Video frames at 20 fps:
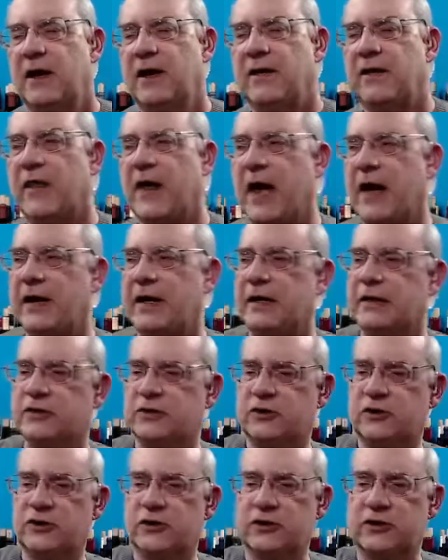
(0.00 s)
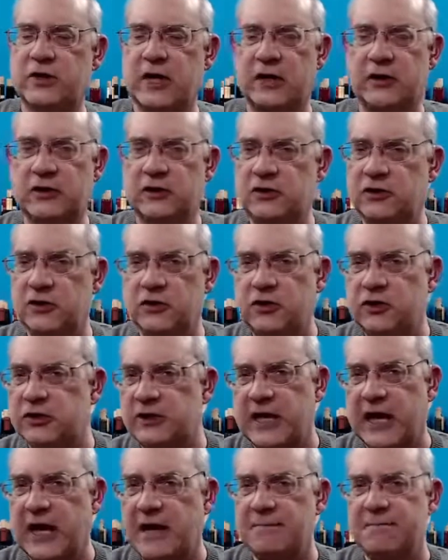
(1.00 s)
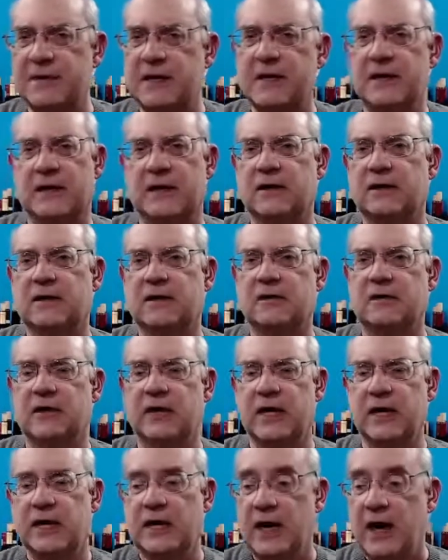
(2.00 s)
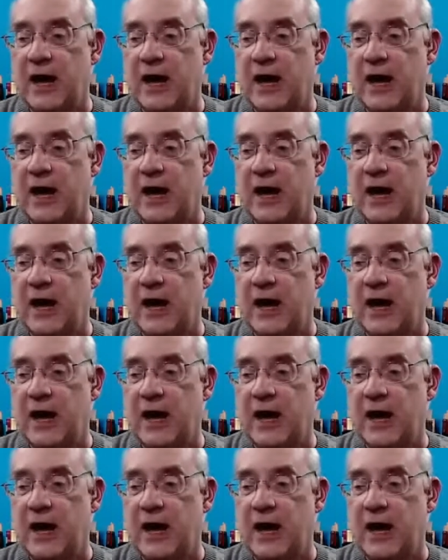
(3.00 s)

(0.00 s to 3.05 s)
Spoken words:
that is just, you just can't beat it. You can't.